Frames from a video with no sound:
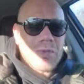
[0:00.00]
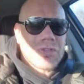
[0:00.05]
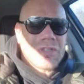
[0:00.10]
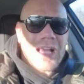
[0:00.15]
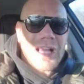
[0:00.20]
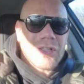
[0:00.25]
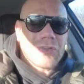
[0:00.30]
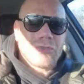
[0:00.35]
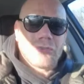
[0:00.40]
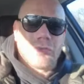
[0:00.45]
was
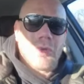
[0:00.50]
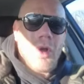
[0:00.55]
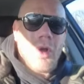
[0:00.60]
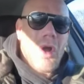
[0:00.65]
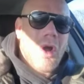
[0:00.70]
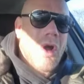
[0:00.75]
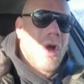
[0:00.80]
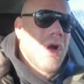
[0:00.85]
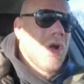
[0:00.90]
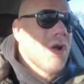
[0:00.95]
that a
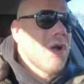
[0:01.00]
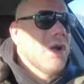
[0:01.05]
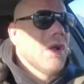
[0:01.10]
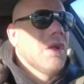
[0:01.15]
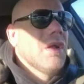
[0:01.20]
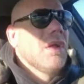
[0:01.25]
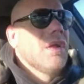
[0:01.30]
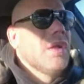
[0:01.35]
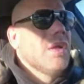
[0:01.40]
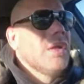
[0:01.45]
draw?
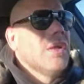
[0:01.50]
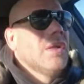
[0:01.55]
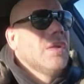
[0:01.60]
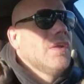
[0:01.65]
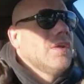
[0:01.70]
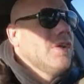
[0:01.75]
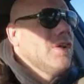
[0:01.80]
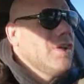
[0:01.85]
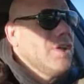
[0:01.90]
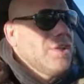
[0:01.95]

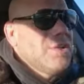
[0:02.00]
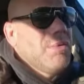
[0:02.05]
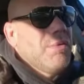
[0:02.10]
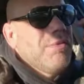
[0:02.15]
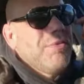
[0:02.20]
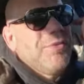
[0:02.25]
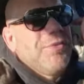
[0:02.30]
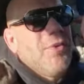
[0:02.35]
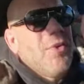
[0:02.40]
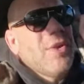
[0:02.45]
You're a
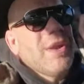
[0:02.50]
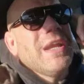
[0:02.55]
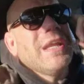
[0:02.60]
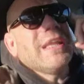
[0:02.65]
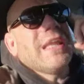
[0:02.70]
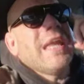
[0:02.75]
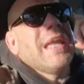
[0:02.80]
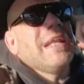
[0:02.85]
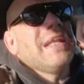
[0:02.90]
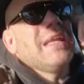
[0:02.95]

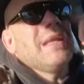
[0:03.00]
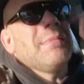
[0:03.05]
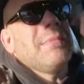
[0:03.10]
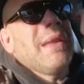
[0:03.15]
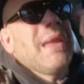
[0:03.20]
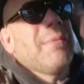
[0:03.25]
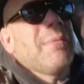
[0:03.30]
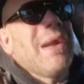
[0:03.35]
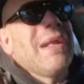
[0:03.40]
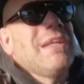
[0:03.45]
fucking idiot,
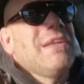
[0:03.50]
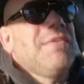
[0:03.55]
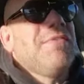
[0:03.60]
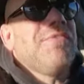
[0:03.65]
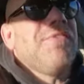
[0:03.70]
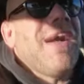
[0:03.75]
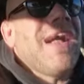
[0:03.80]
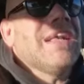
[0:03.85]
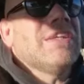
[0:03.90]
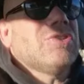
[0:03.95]
mate. Why don't you
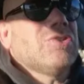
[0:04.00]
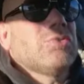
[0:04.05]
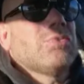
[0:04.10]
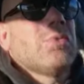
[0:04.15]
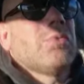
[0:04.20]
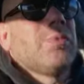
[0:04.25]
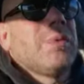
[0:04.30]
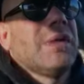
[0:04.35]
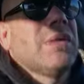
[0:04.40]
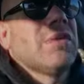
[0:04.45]
fight
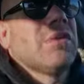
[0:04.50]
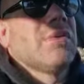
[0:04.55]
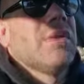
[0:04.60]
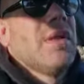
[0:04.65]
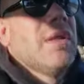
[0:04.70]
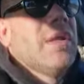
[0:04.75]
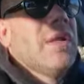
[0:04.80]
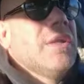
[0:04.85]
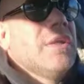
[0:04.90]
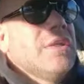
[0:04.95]
someone real?
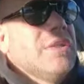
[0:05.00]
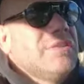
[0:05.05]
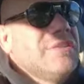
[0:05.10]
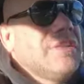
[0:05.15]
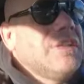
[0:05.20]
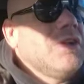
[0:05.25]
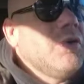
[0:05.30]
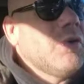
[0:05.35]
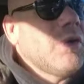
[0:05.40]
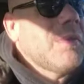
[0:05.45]
You
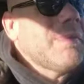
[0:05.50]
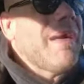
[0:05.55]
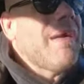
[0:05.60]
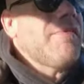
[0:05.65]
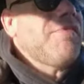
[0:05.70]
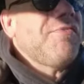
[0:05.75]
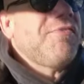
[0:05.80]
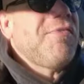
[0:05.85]
see, you're going about